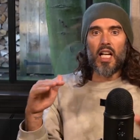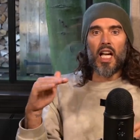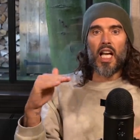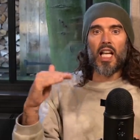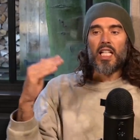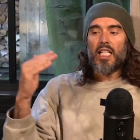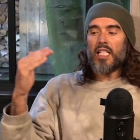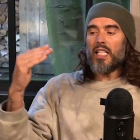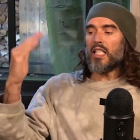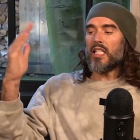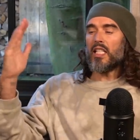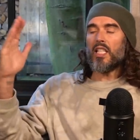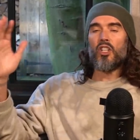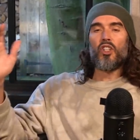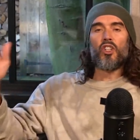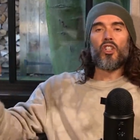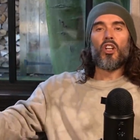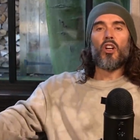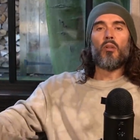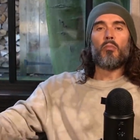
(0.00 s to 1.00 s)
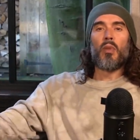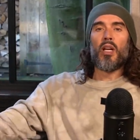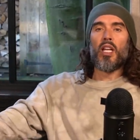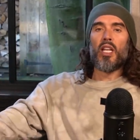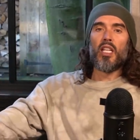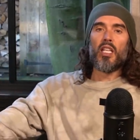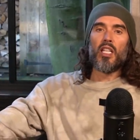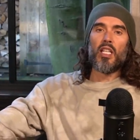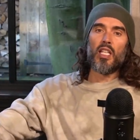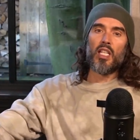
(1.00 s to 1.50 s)
Any decision I
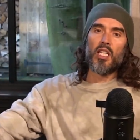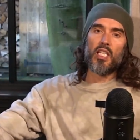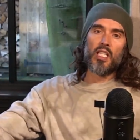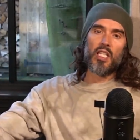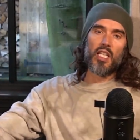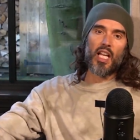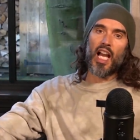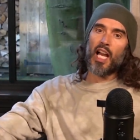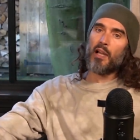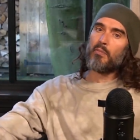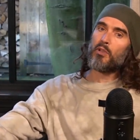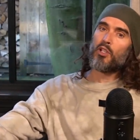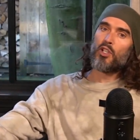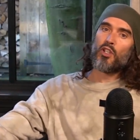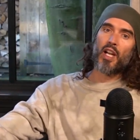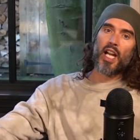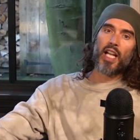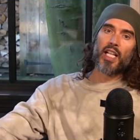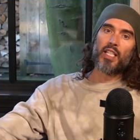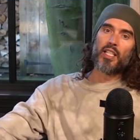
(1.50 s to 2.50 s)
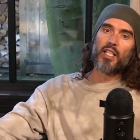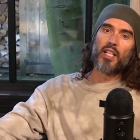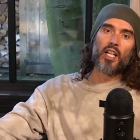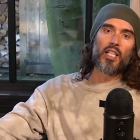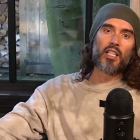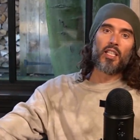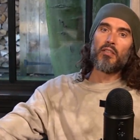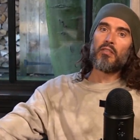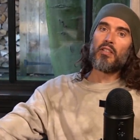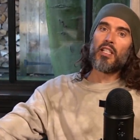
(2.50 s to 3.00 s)
make is abstract. I
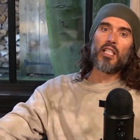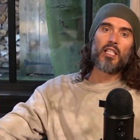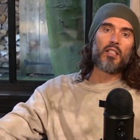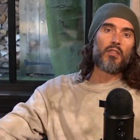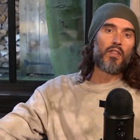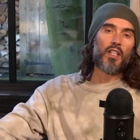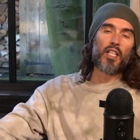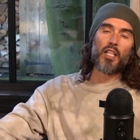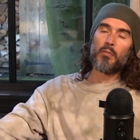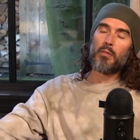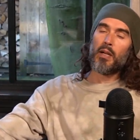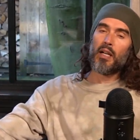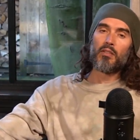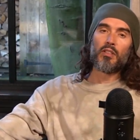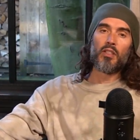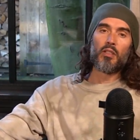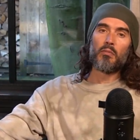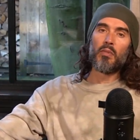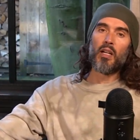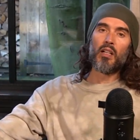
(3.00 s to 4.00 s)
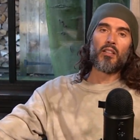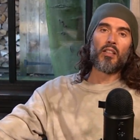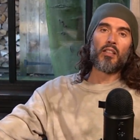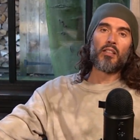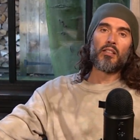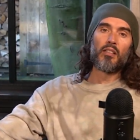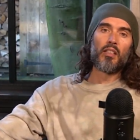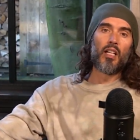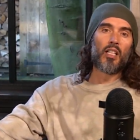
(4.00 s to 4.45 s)
don't need to think about tomorrow.